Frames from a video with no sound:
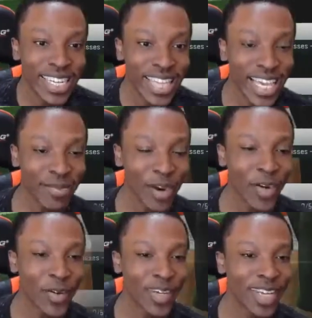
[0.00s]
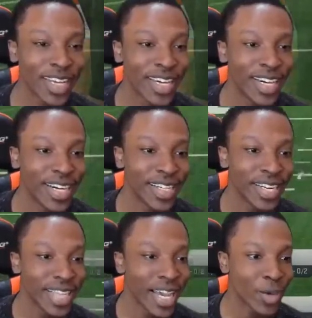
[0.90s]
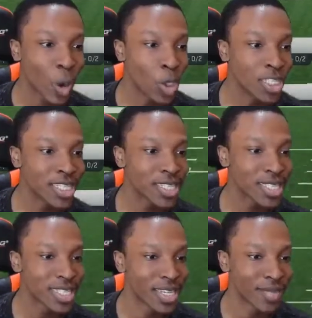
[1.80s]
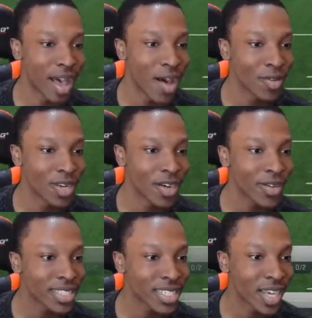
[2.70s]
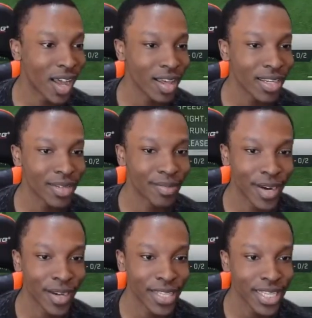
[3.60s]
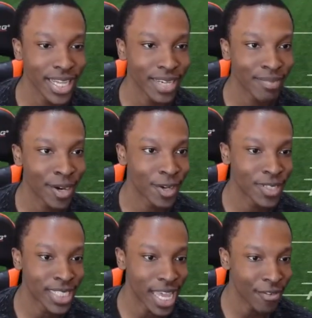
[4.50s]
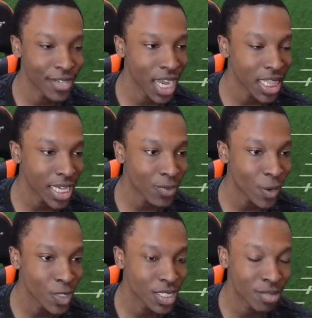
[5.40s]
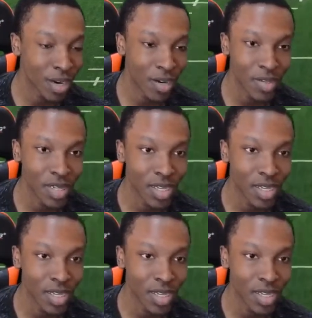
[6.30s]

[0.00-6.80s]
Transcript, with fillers: like, bro, they're like roaches or something. I don't know what to call them, bro. They're like, bro, Stanford, y'all like roaches, bro.